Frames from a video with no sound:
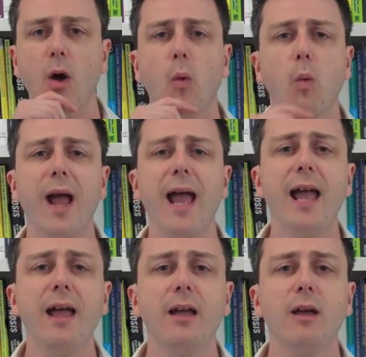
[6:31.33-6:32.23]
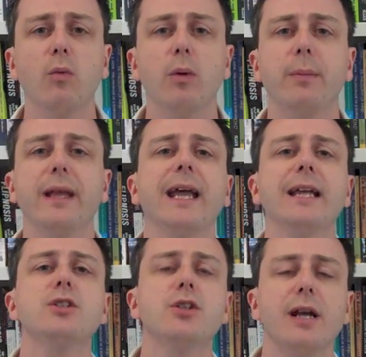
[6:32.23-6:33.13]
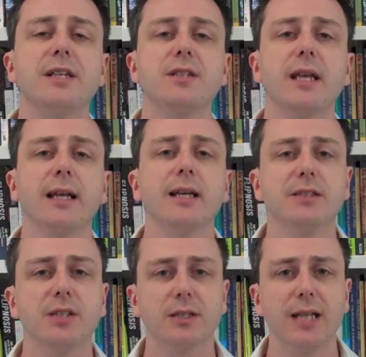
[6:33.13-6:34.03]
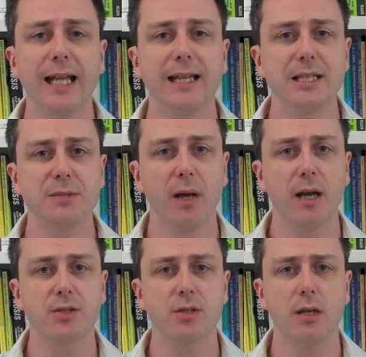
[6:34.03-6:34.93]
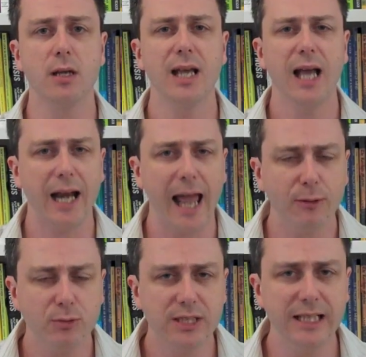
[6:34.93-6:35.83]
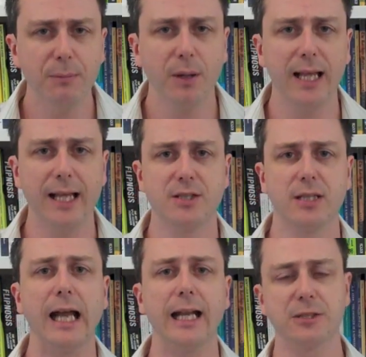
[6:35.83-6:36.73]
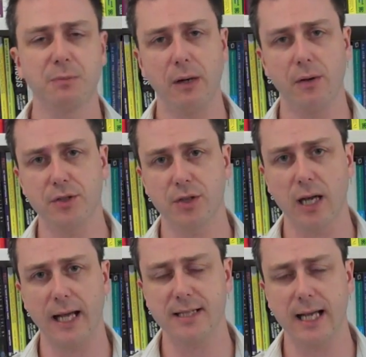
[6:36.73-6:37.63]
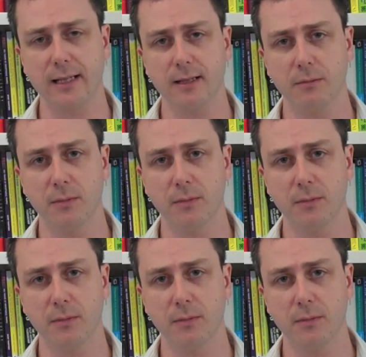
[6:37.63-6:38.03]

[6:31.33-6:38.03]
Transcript: where would be interesting to take this person, and how deeply into that experience could I take them?